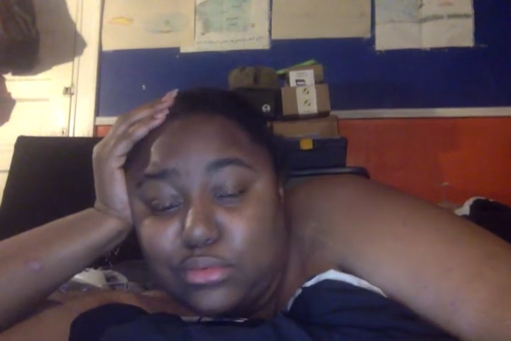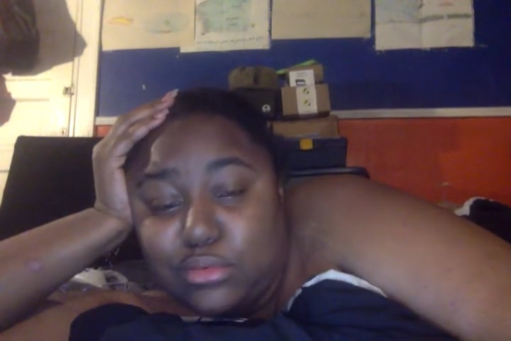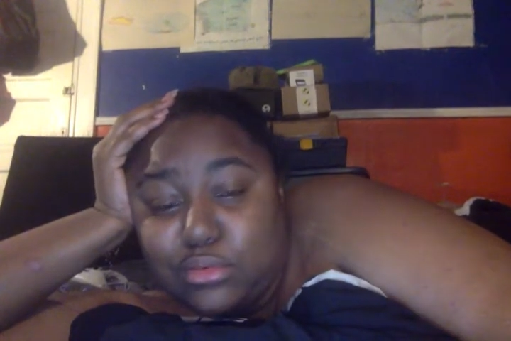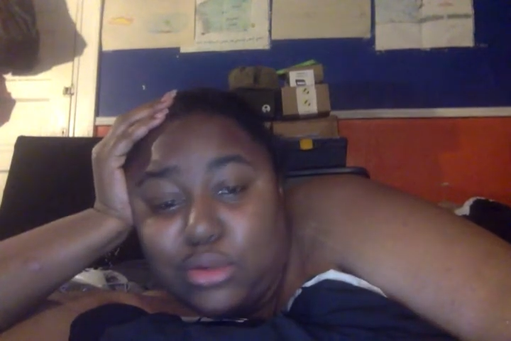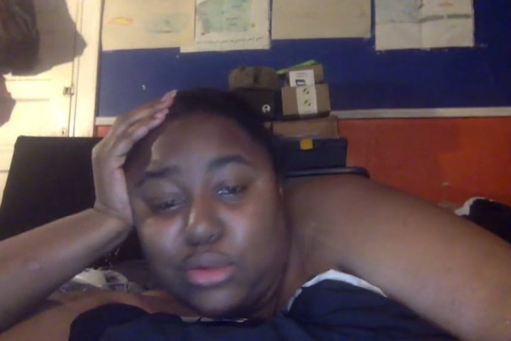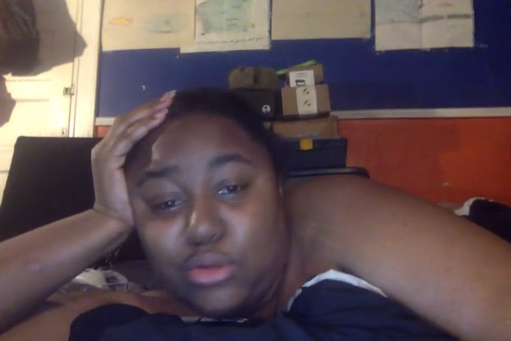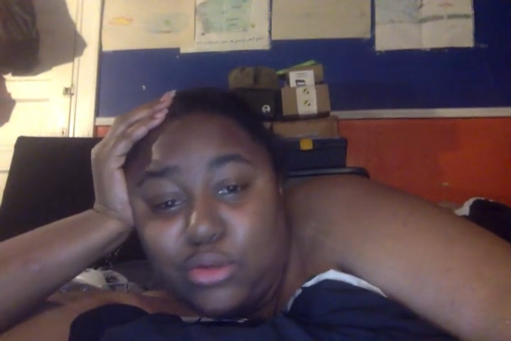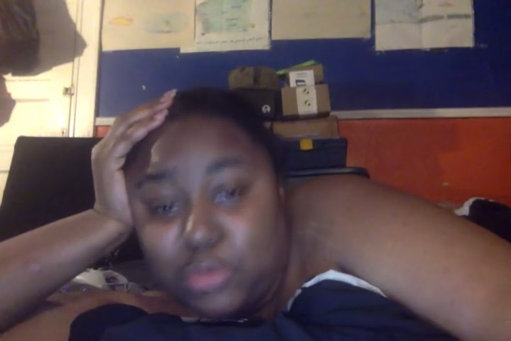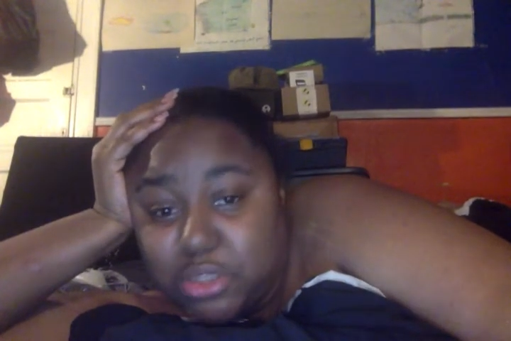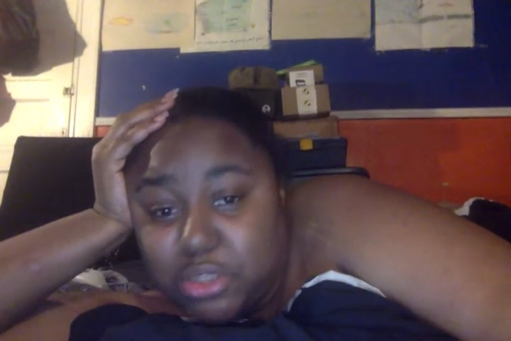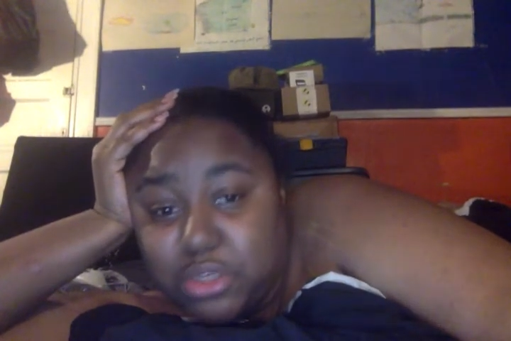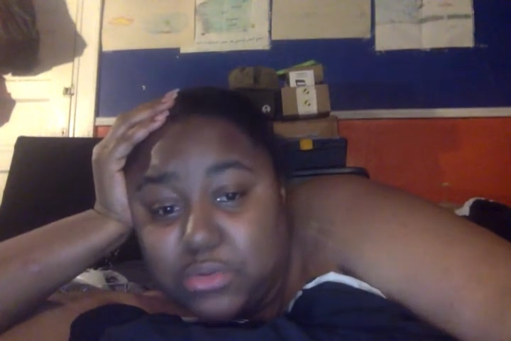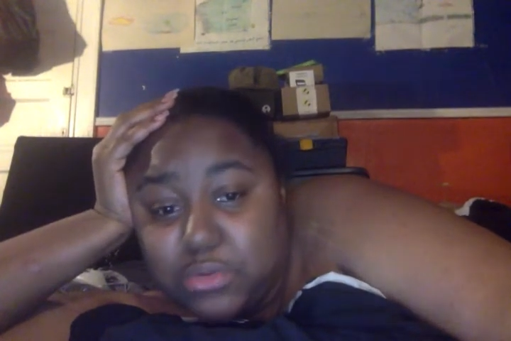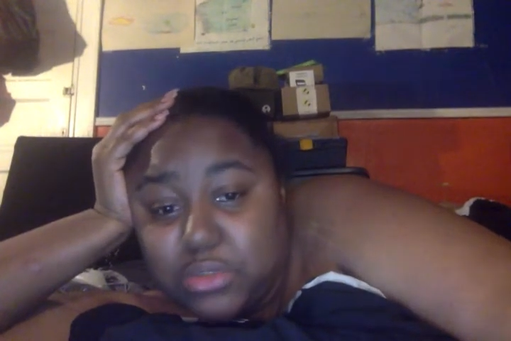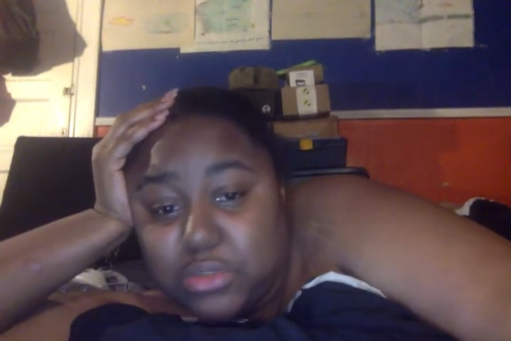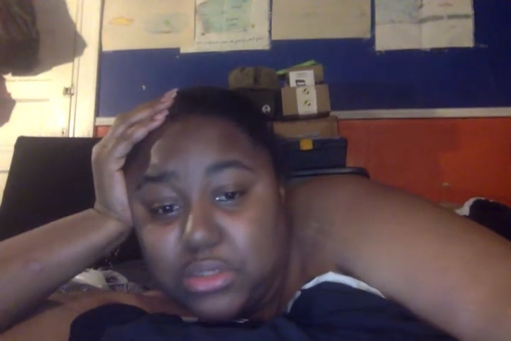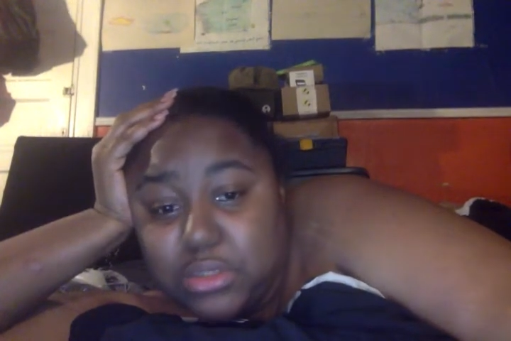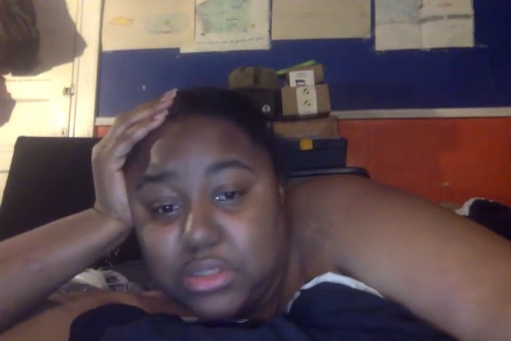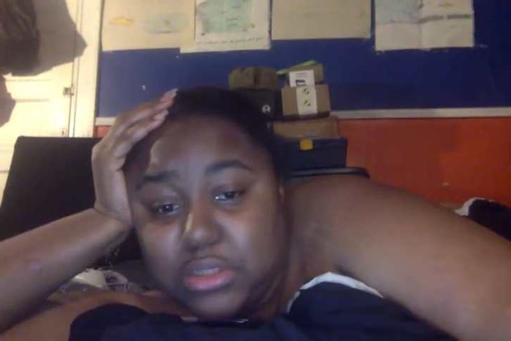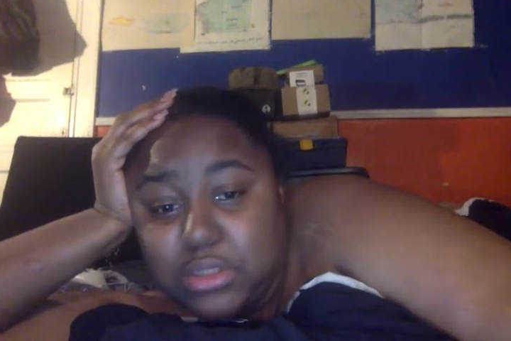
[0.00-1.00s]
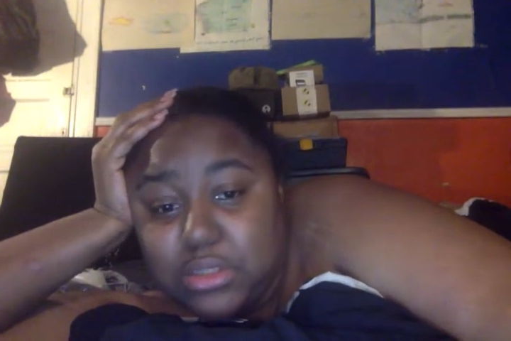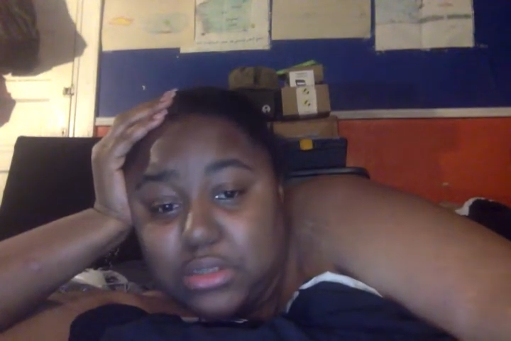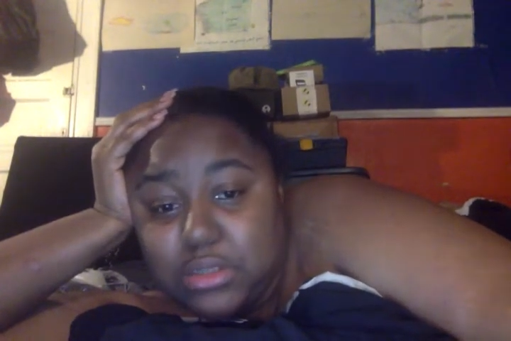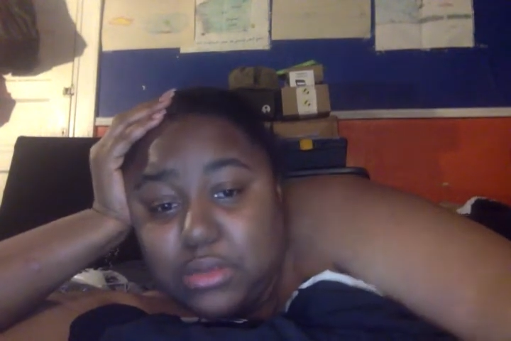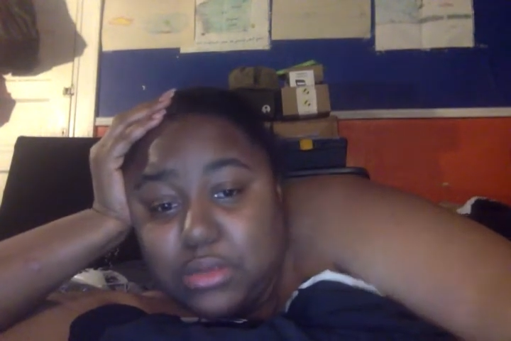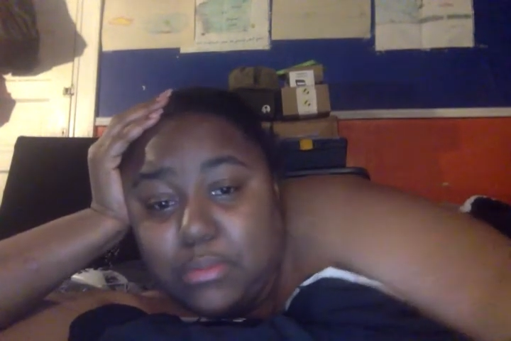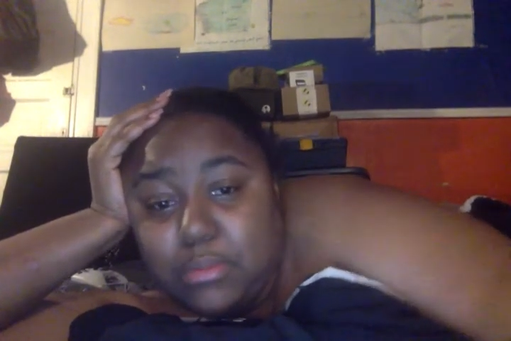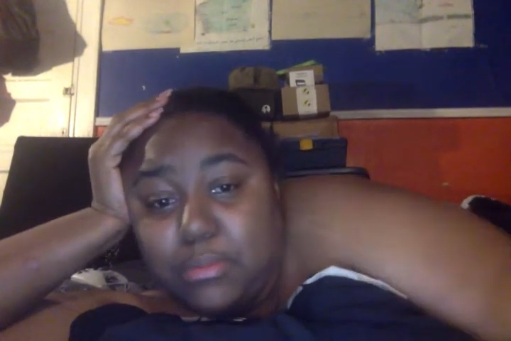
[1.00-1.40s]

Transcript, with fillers: No excuses.